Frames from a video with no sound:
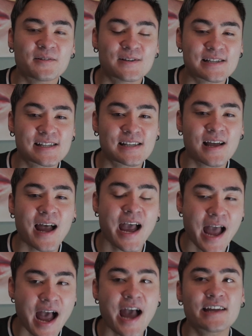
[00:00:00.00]
I
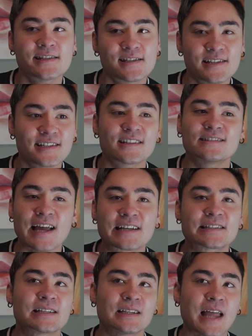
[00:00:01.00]
honestly
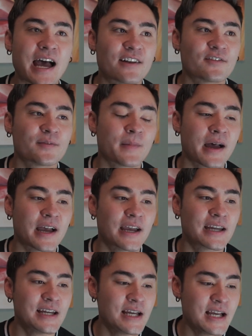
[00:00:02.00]
neglected a lot of
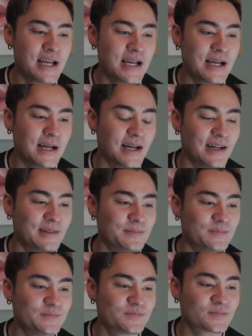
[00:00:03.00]
my
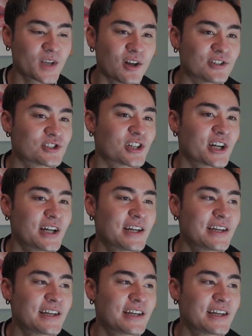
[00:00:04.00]
culture.